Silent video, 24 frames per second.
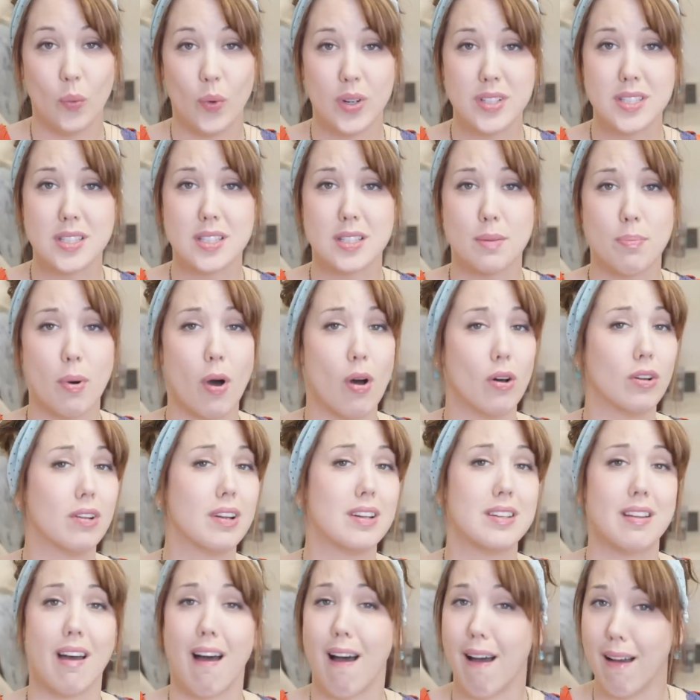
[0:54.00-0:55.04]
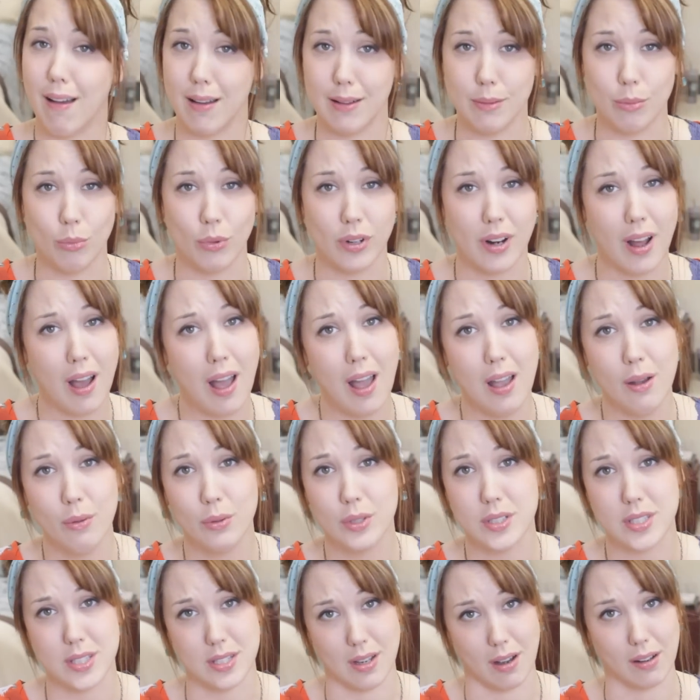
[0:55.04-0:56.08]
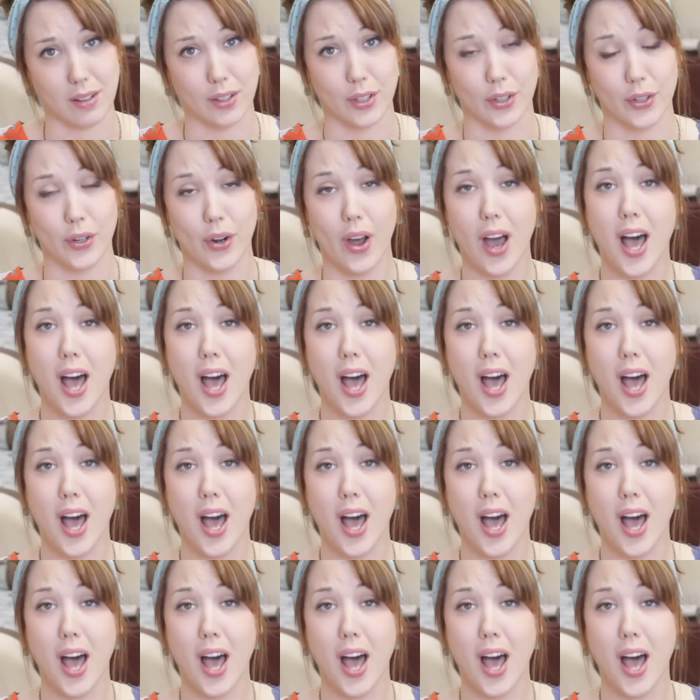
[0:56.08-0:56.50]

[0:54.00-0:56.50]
Once upon a time when I was younger,